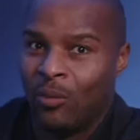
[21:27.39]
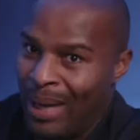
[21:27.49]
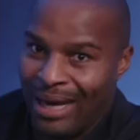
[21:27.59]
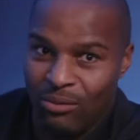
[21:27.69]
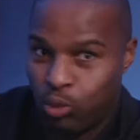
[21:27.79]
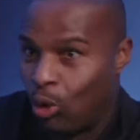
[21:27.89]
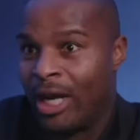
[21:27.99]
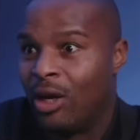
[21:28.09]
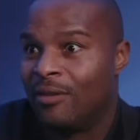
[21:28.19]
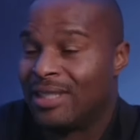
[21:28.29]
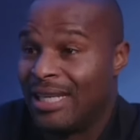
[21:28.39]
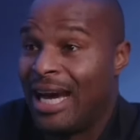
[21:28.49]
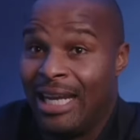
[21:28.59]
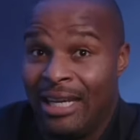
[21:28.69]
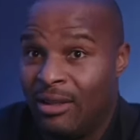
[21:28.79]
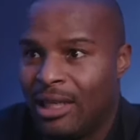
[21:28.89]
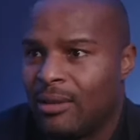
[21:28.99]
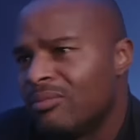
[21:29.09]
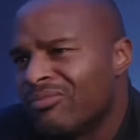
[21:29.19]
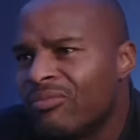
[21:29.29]
by running off the sideline.
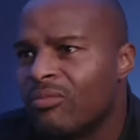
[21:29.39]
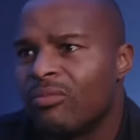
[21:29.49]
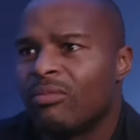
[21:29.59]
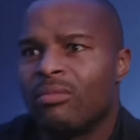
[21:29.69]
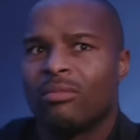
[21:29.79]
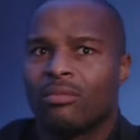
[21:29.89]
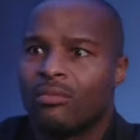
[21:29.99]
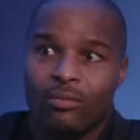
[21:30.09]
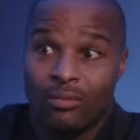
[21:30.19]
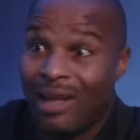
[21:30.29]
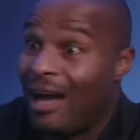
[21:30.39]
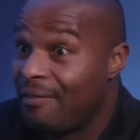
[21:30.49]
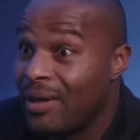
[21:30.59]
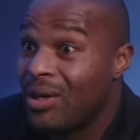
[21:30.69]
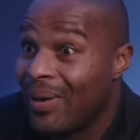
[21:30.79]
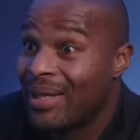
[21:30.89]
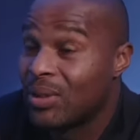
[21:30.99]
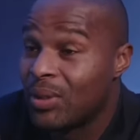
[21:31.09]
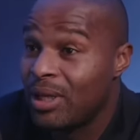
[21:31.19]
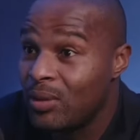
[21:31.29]
I feel you,
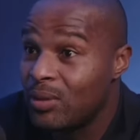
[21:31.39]
Antonio.